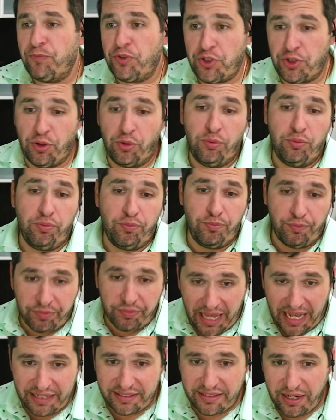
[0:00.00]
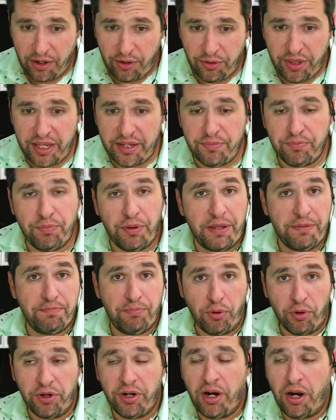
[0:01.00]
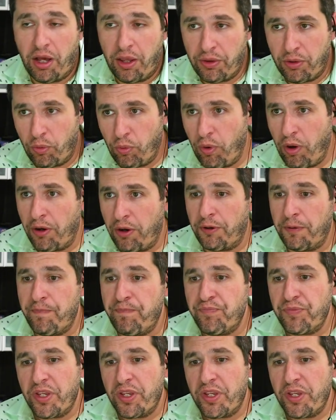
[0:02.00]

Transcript: So that's how they put it on the water.